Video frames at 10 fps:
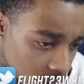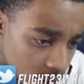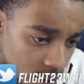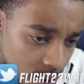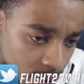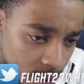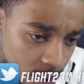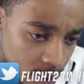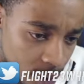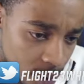
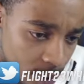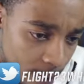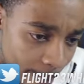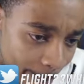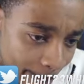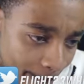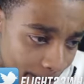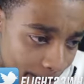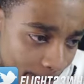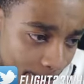
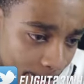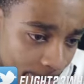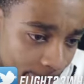[no speech]